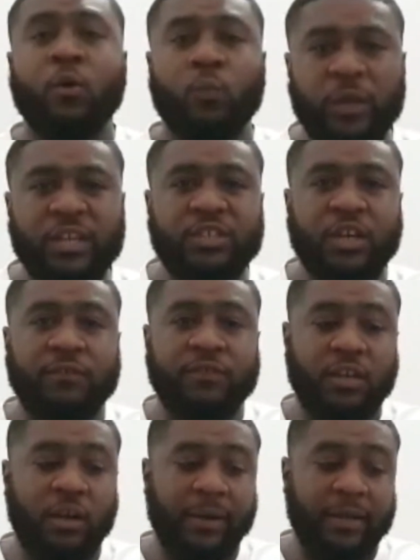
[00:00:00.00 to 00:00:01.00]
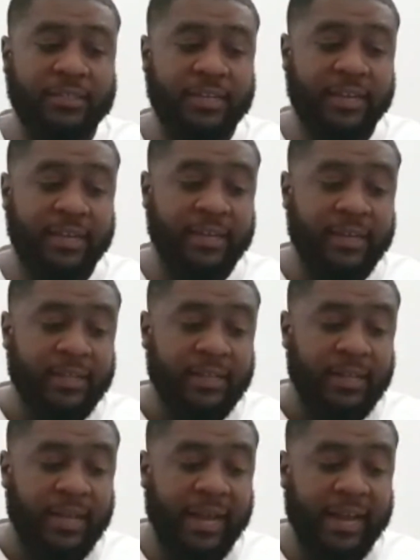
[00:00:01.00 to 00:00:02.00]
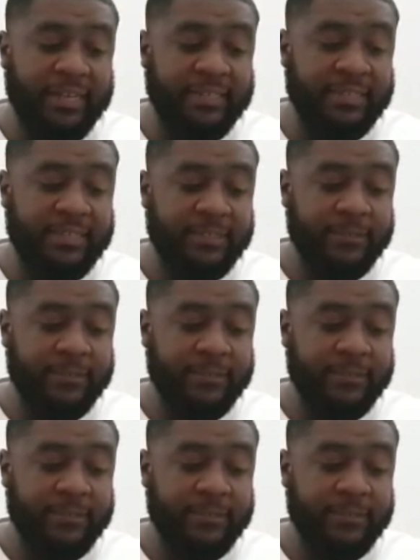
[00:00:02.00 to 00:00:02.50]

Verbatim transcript: we deserve to go out today. And